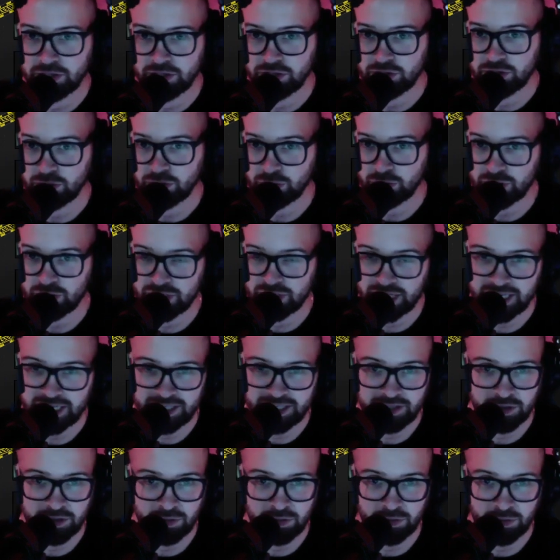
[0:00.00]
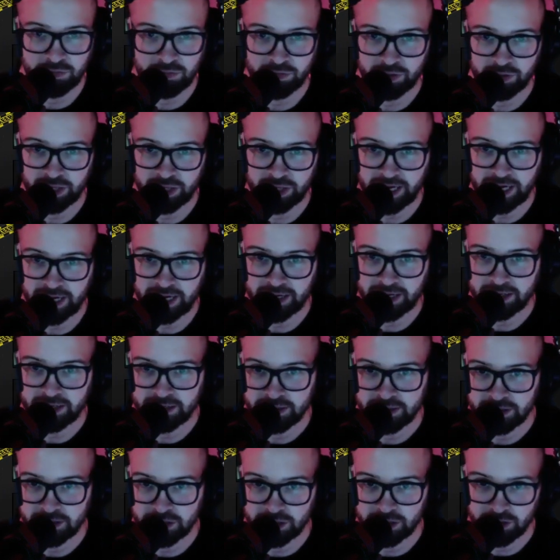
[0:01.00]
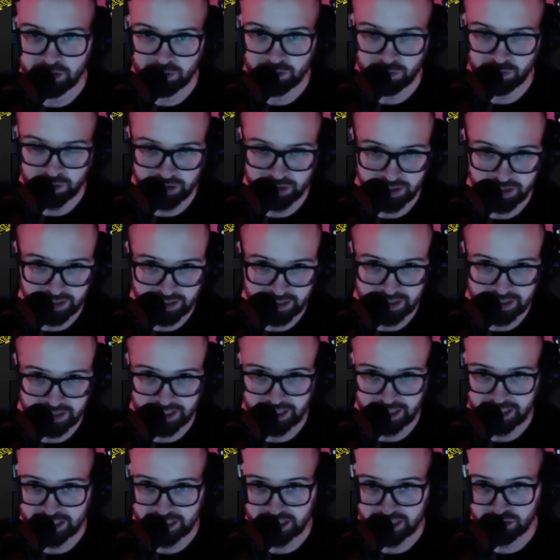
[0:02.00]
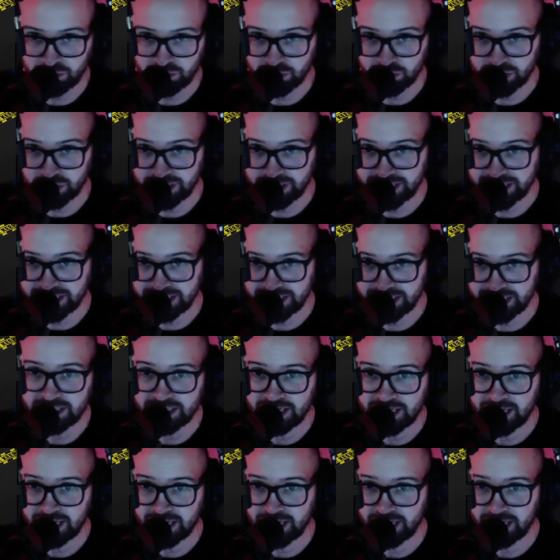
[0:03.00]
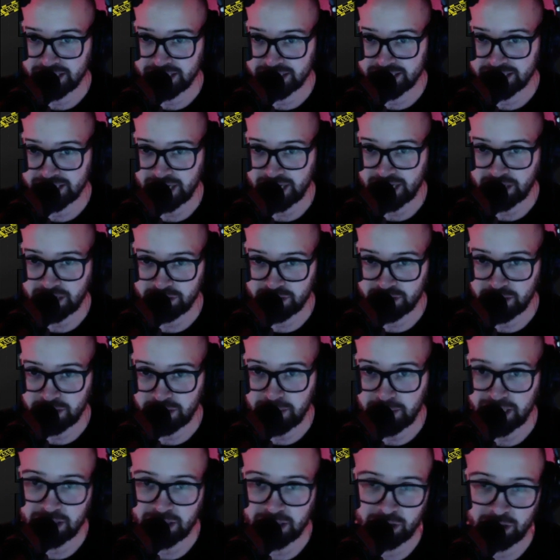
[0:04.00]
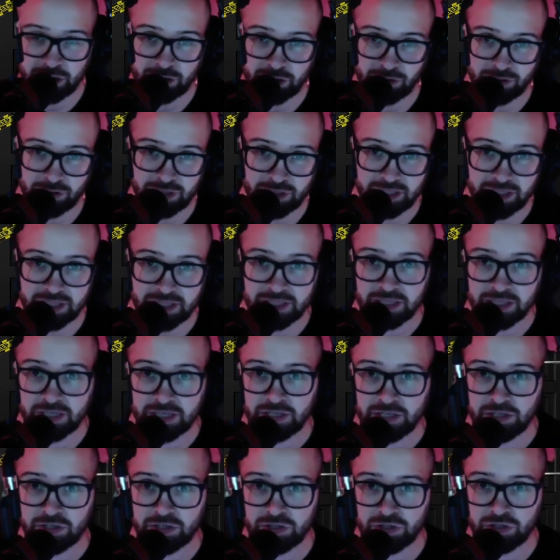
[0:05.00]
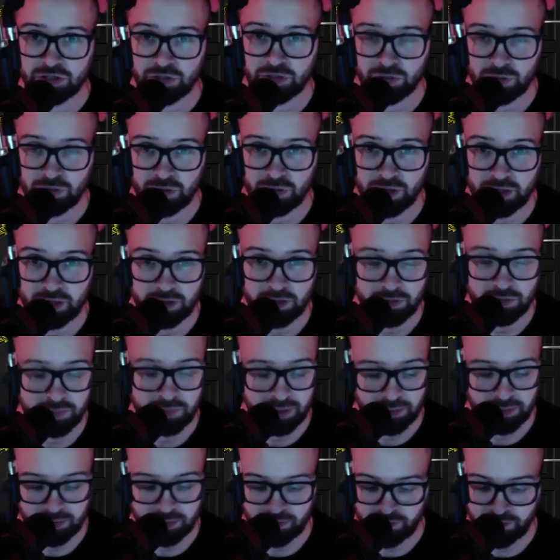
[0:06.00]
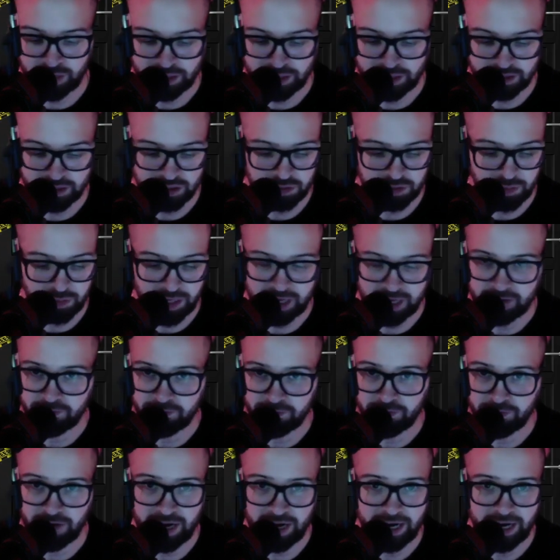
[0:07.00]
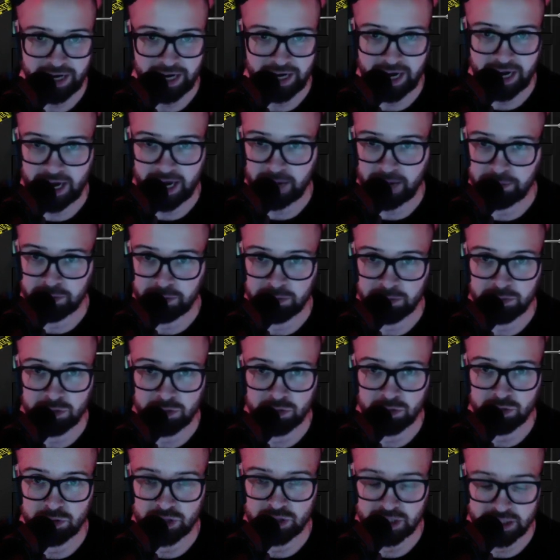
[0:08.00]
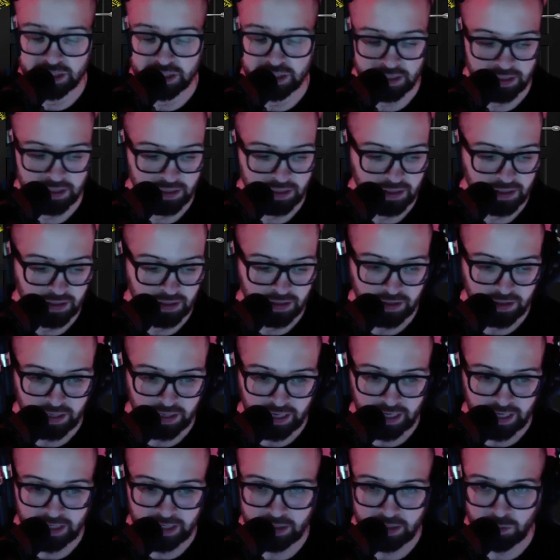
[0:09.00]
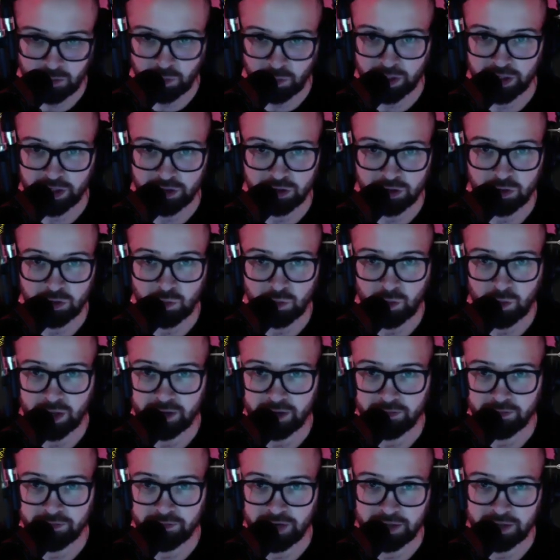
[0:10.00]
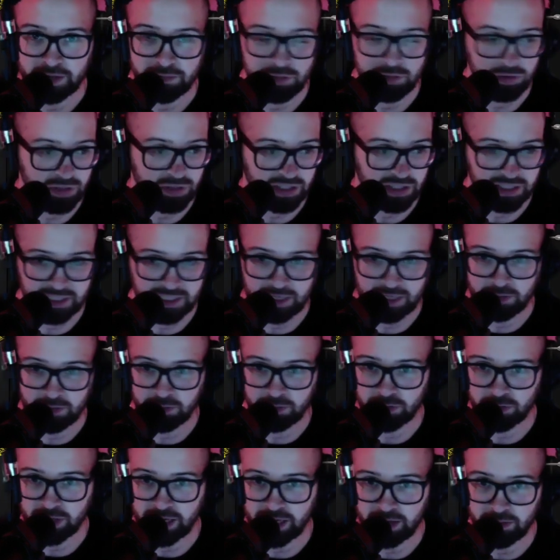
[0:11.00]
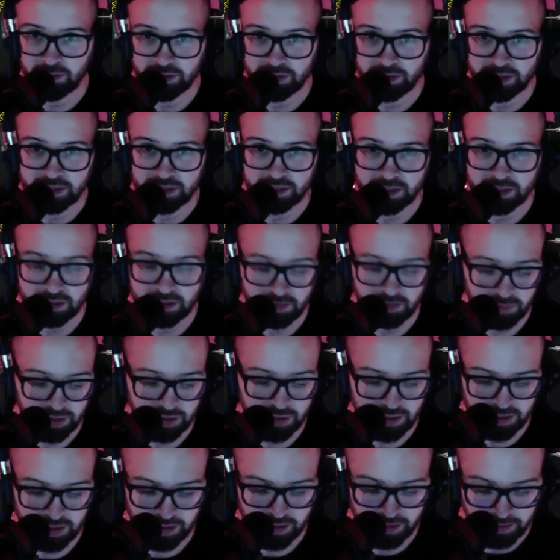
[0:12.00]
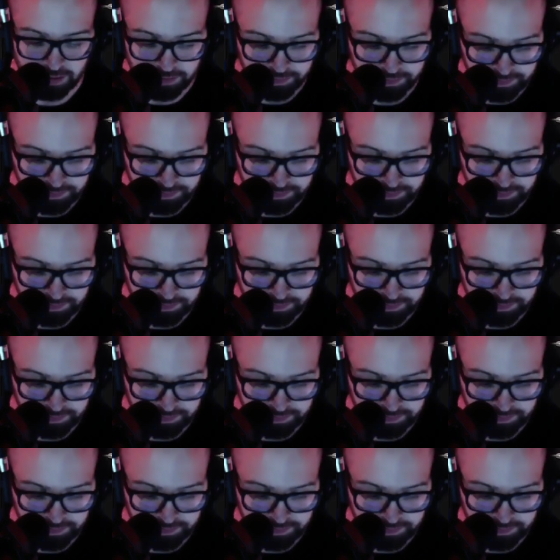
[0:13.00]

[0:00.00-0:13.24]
So stay tuned for that. This is really exciting. It's releasing on Saturday, May 30th. And you'll be able to find it Spotify, Apple Music, anywhere you want to find music, SoundCloud, it's going to be there.